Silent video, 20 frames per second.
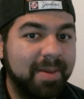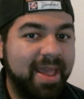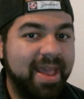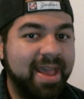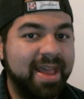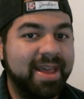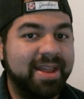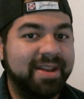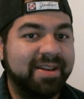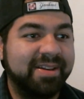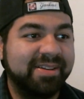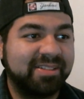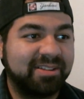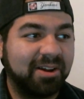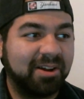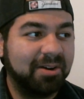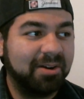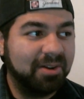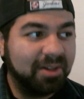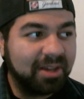and
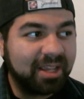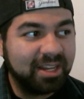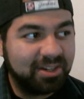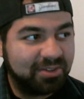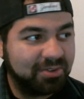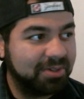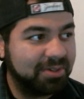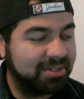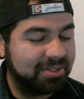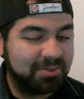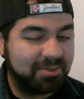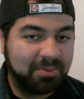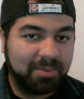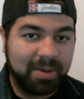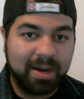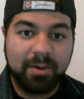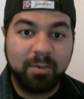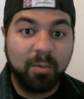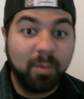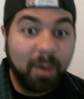start looking towards a
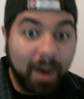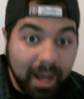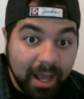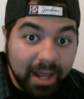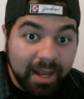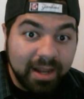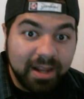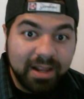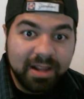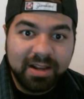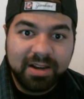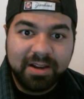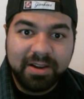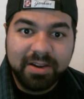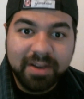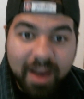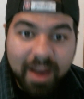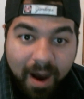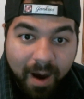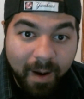career? What?
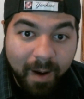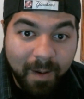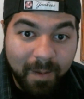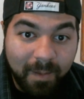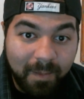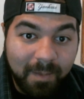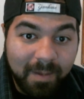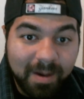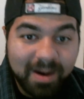No.